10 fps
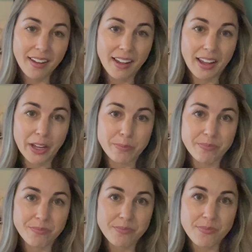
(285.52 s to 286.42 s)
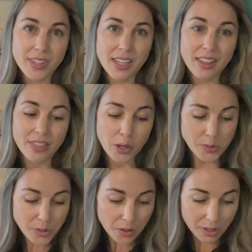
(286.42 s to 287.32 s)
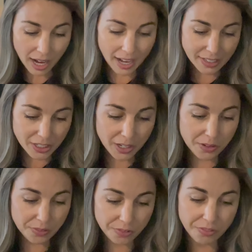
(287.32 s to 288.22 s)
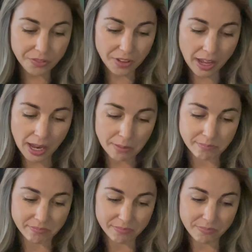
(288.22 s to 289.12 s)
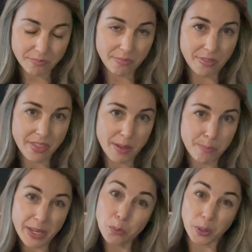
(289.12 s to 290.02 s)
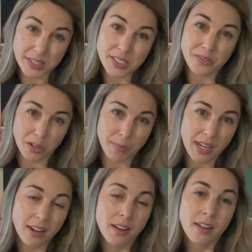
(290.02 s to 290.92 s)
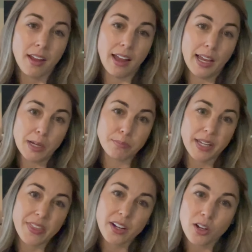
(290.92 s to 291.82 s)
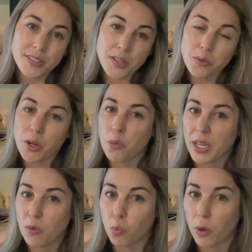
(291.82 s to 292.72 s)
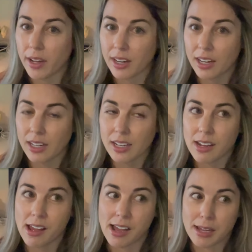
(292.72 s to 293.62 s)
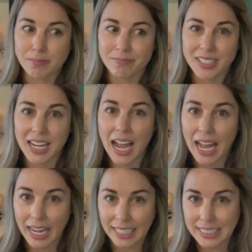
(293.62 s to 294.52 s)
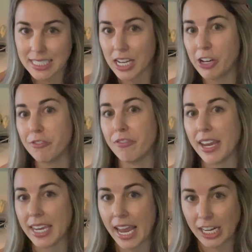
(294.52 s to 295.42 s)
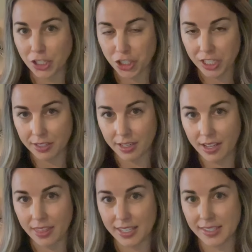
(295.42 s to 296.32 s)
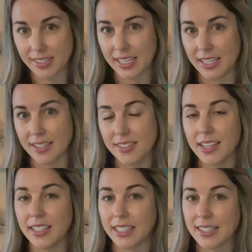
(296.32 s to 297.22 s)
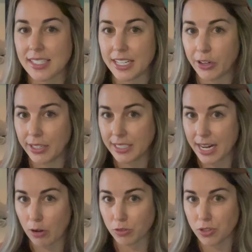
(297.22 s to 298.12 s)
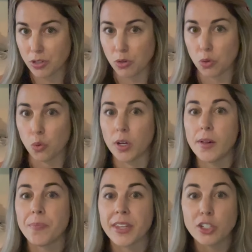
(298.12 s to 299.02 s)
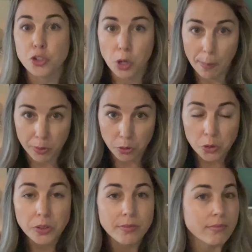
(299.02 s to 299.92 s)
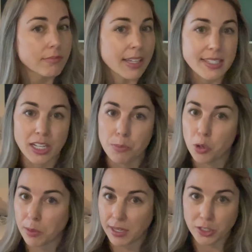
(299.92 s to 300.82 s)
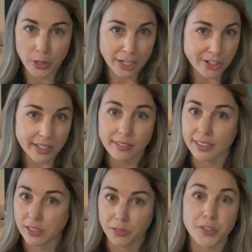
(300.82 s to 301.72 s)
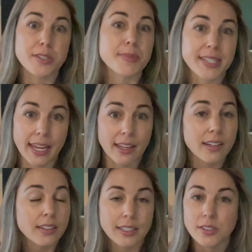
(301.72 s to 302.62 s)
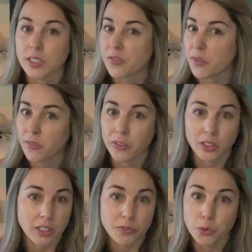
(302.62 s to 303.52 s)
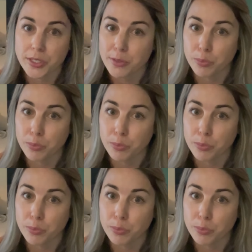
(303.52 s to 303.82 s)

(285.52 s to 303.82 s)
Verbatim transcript: um, those are kind of um, the big ones for me. Um, and then also knowing what um, kind of vacation this is, and let's narrow it down to tropical. That's going to point me in direction. Let's look for some sand. Let's look for look for some